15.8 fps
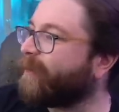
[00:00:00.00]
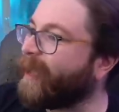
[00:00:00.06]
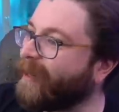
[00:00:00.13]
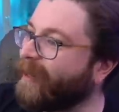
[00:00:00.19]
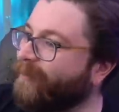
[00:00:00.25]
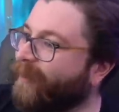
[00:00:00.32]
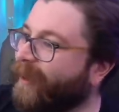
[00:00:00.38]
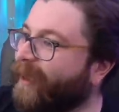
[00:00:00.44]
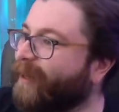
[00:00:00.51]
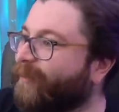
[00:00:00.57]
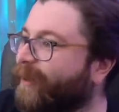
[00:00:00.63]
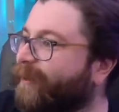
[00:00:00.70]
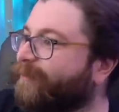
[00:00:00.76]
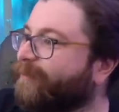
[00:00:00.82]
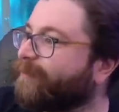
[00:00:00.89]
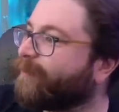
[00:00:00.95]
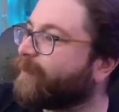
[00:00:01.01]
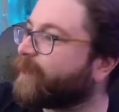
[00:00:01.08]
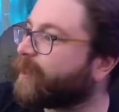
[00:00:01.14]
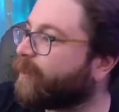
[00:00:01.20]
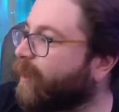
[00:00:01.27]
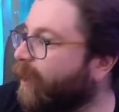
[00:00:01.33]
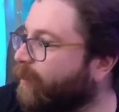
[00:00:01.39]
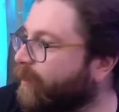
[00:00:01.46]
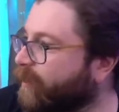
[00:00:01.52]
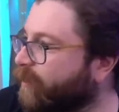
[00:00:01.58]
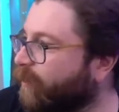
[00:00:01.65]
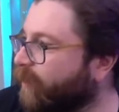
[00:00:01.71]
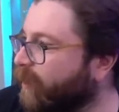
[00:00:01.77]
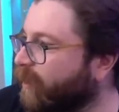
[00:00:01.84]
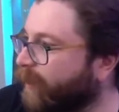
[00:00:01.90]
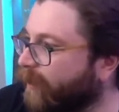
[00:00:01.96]
Anyway, so I was
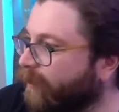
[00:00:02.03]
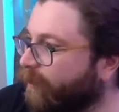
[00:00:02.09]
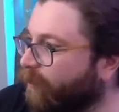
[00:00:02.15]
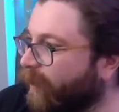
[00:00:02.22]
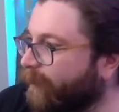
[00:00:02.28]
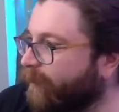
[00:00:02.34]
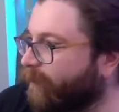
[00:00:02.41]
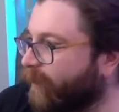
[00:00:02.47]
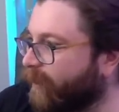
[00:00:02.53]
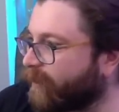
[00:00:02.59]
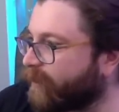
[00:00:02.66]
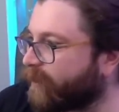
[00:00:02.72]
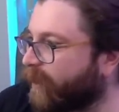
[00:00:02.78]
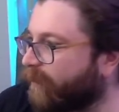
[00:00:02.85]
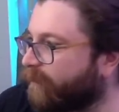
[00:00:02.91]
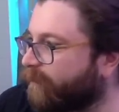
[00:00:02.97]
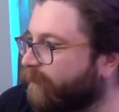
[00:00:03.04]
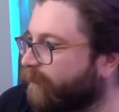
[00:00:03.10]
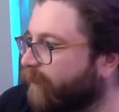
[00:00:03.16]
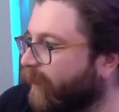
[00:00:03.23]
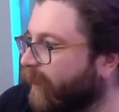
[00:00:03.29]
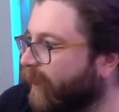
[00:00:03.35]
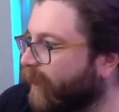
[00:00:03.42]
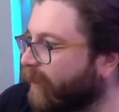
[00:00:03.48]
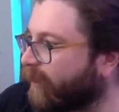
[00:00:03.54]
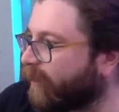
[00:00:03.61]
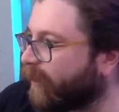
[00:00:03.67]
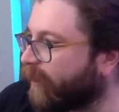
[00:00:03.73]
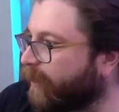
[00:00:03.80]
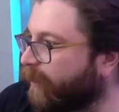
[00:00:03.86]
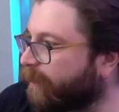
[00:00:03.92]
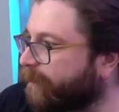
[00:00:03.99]
learning about their weaponry and stuff,
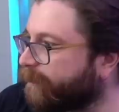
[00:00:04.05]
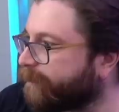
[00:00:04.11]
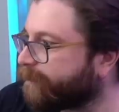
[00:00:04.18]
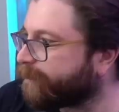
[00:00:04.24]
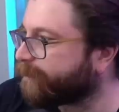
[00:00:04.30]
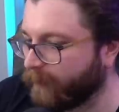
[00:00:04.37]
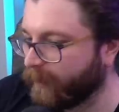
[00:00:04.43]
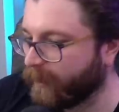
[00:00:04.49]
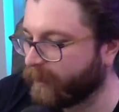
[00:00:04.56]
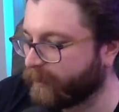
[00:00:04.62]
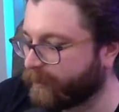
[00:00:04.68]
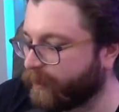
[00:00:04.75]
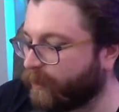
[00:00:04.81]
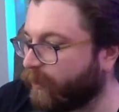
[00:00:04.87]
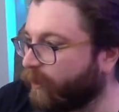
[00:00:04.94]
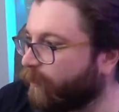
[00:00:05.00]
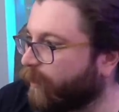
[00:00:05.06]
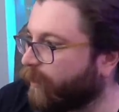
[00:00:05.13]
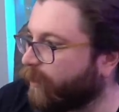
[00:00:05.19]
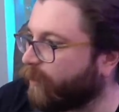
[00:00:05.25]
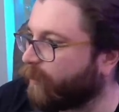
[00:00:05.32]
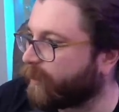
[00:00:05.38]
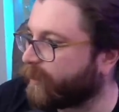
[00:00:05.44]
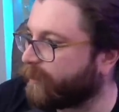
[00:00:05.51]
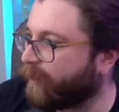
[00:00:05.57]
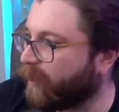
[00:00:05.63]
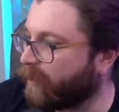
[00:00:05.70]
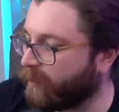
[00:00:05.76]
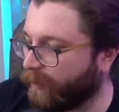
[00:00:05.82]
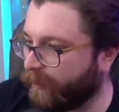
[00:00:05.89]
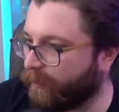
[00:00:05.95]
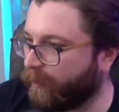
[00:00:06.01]
and because, you know, I want to know what's a
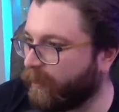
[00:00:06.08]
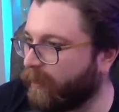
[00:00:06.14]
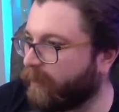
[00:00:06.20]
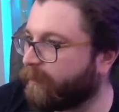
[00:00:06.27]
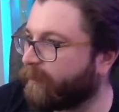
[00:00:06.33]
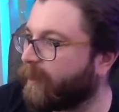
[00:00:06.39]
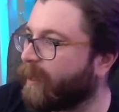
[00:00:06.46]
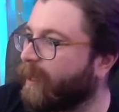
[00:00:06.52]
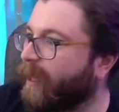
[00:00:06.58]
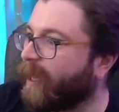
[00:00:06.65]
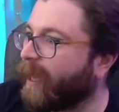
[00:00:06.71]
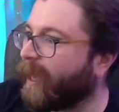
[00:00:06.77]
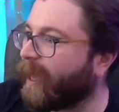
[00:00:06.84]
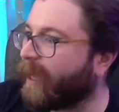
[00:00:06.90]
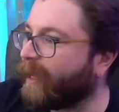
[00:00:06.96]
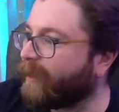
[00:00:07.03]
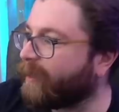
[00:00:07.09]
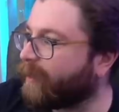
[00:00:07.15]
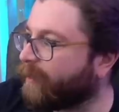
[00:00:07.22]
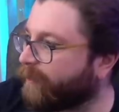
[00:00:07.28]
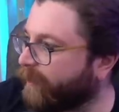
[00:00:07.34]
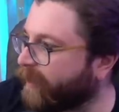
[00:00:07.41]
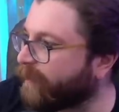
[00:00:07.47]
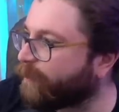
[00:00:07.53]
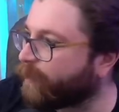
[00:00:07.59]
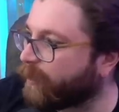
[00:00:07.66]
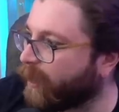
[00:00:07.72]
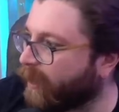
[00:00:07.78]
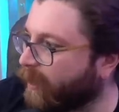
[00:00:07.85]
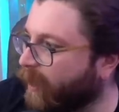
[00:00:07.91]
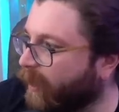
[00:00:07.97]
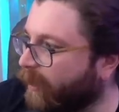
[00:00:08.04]
model in 3D. And they never
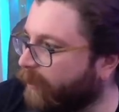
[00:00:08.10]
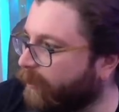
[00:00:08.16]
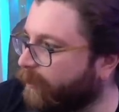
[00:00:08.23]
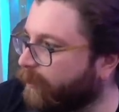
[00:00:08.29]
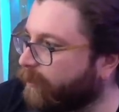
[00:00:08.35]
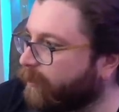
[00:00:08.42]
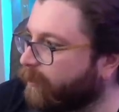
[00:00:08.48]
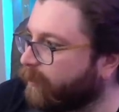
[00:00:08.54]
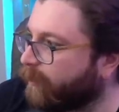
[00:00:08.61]
got iron.